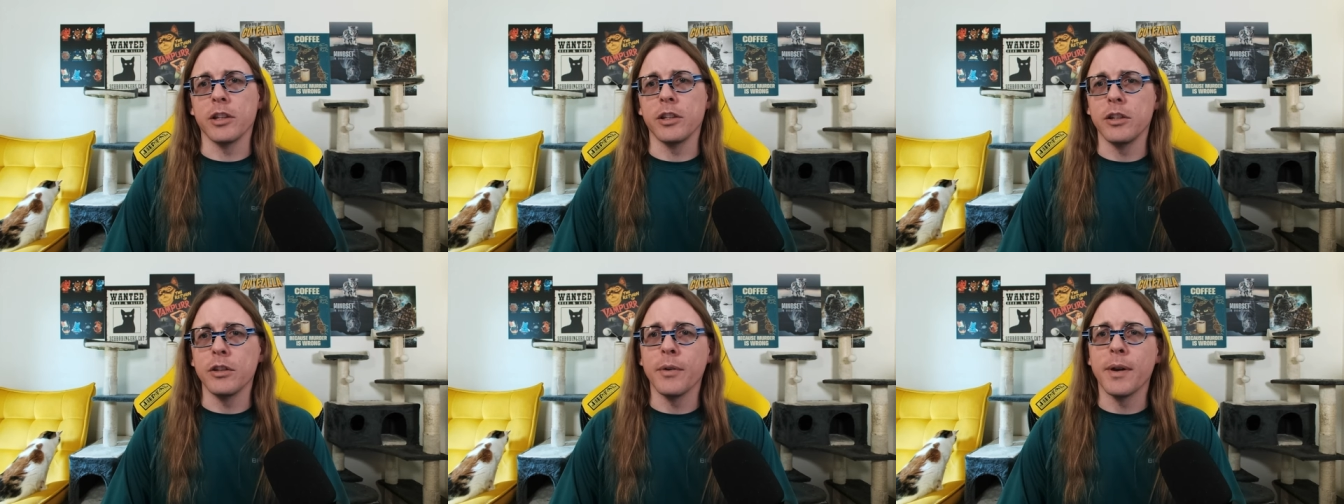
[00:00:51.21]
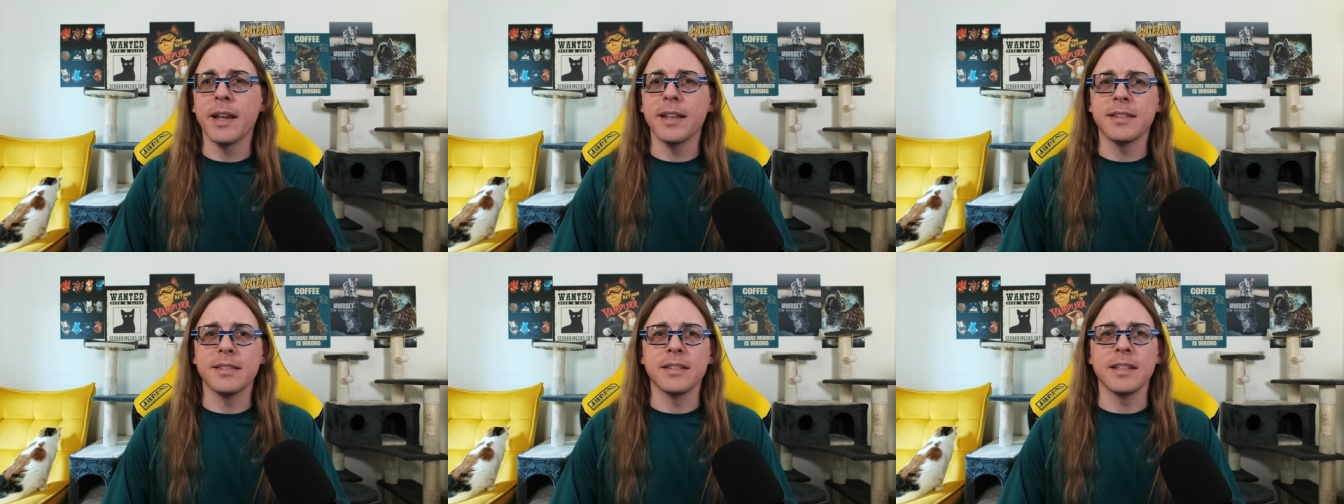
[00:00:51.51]

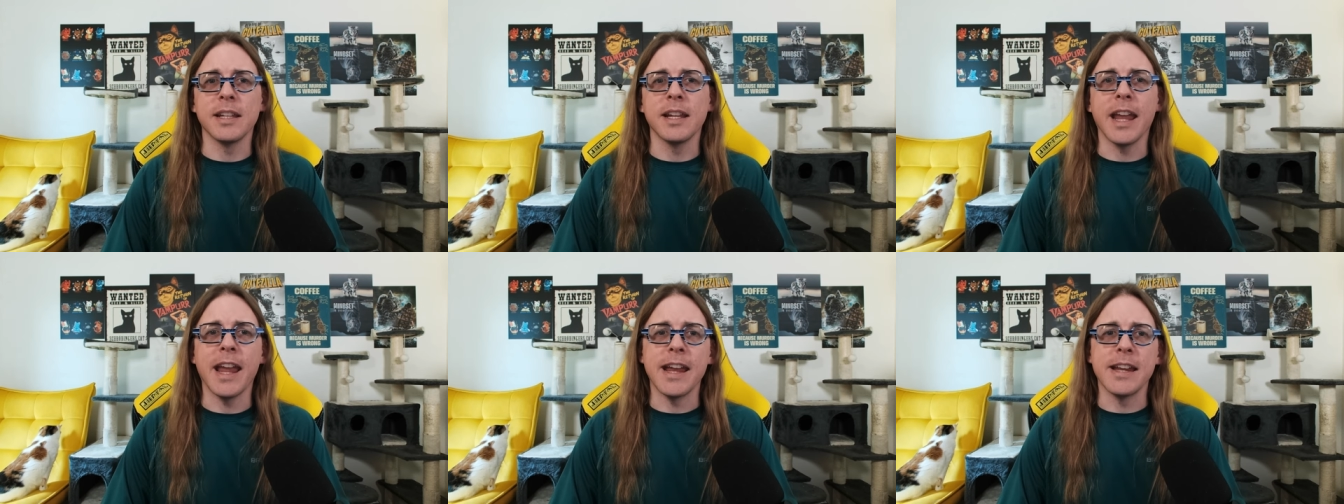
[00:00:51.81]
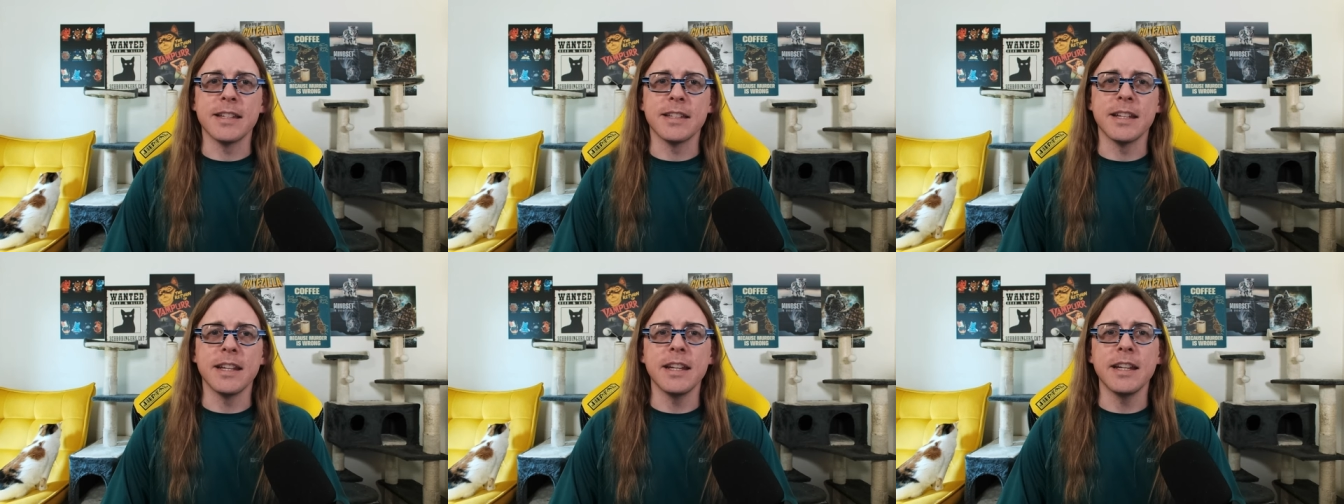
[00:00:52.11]
USC
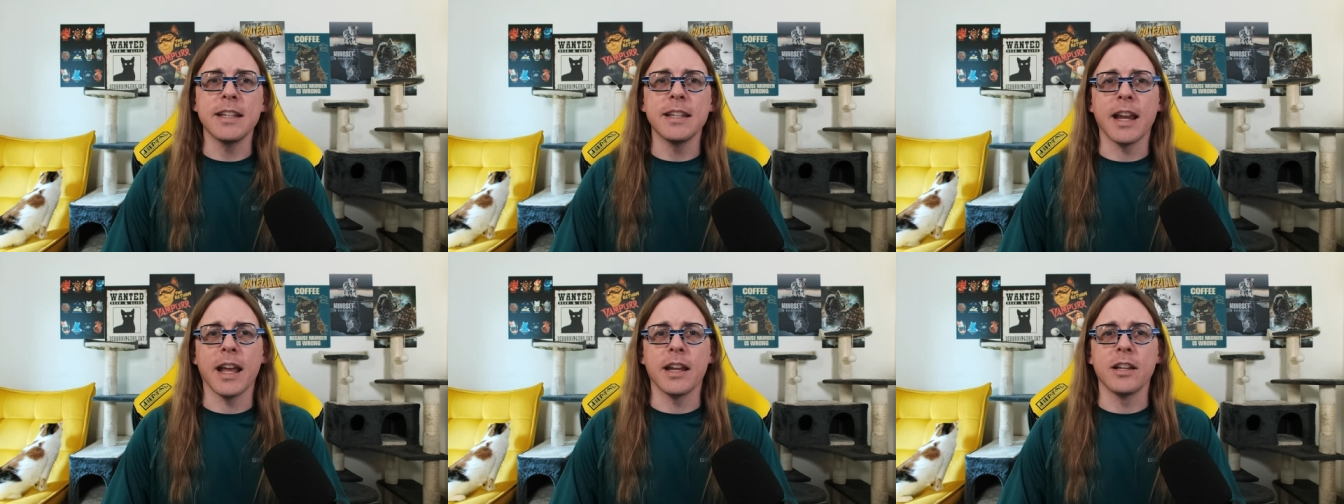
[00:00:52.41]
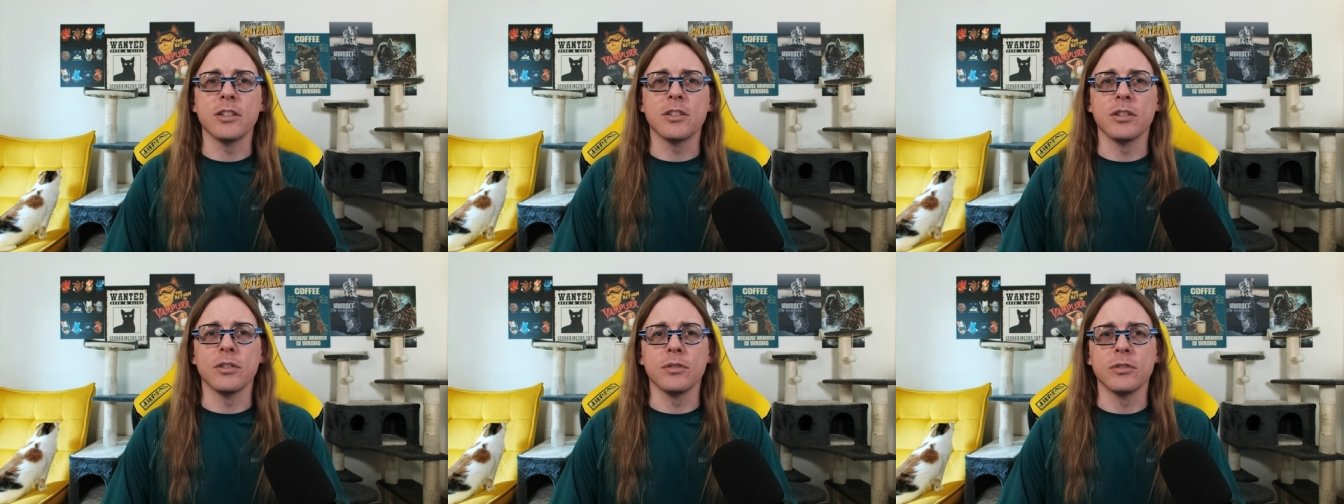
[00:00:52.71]

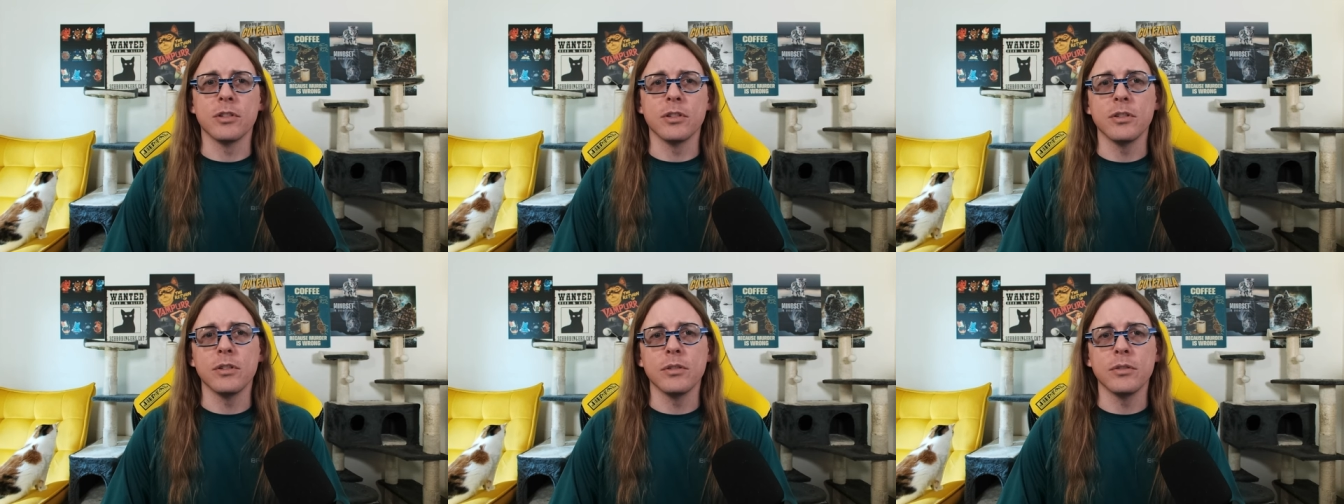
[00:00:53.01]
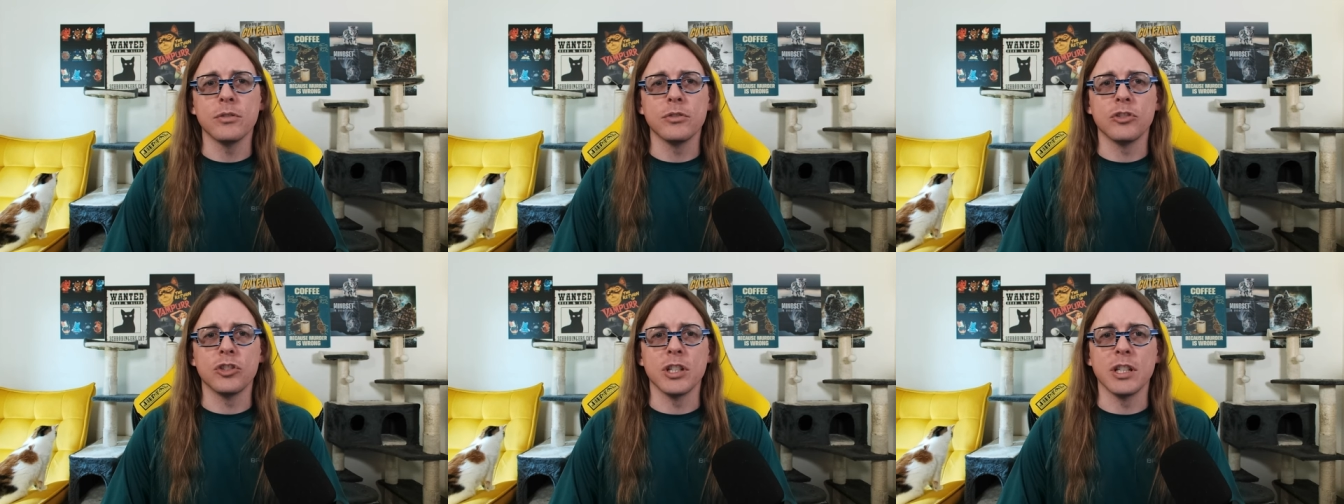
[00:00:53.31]

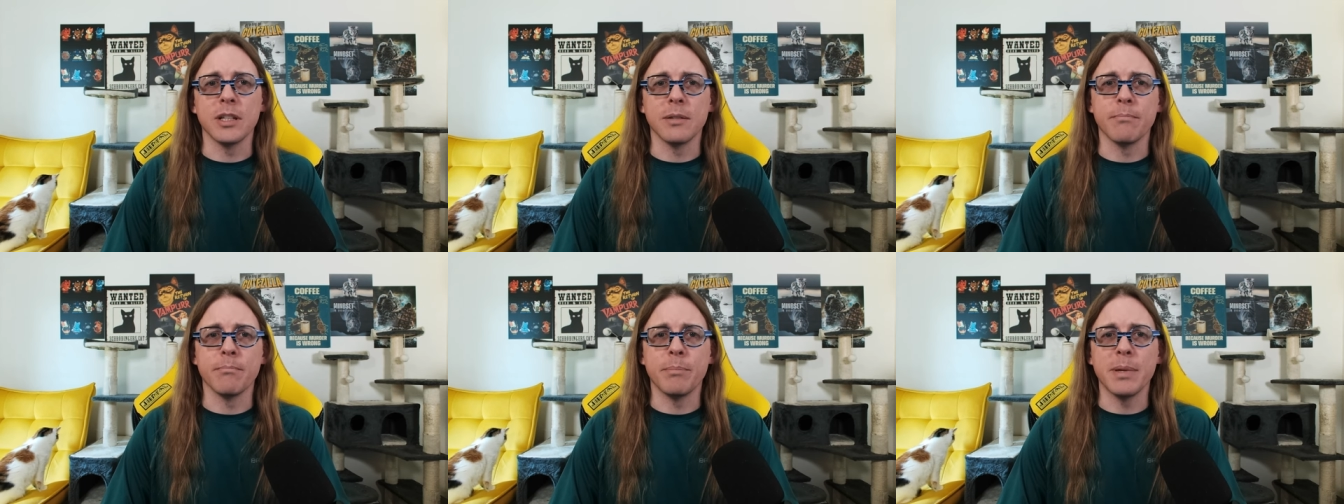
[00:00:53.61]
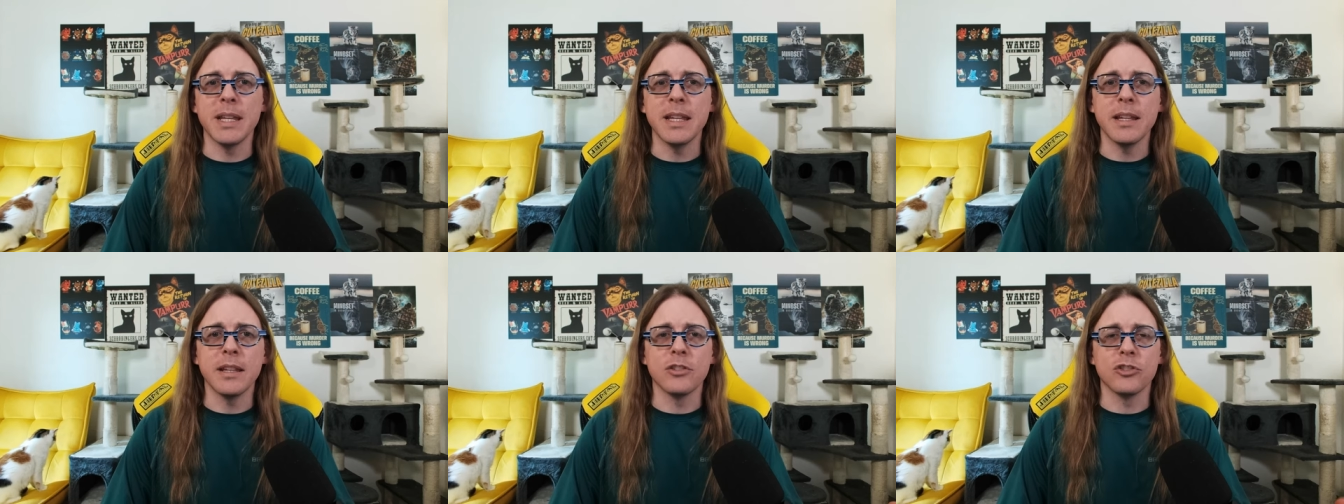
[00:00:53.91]
18922
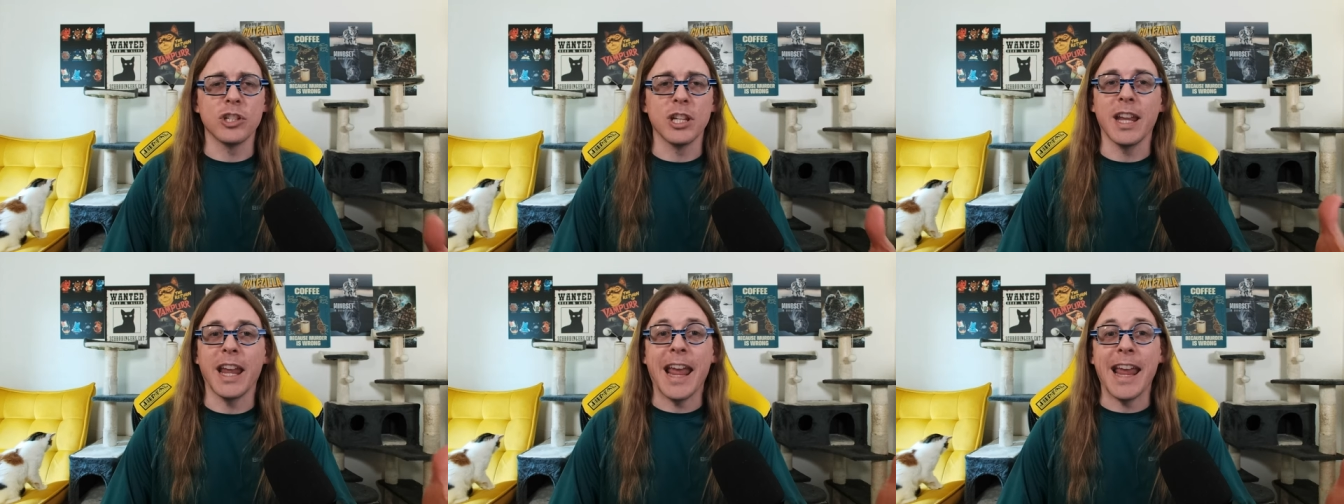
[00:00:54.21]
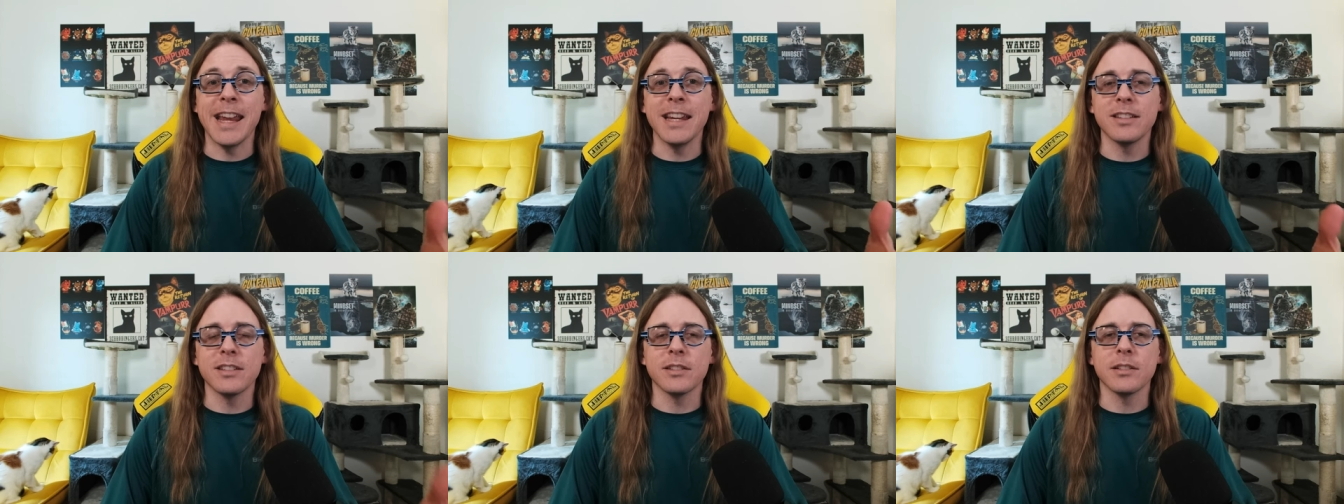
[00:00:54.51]
GB,
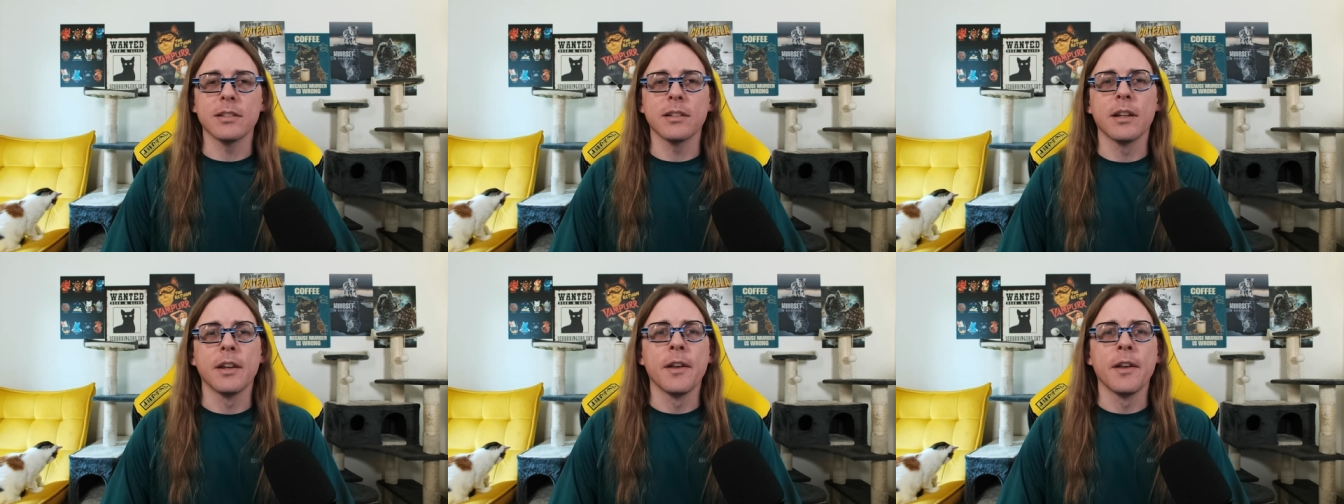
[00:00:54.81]
G8